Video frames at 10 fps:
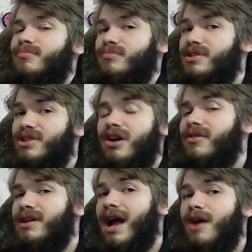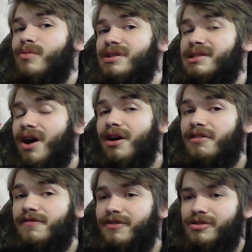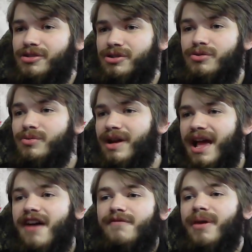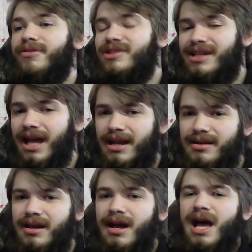sorry I was gone for 2.5 months again.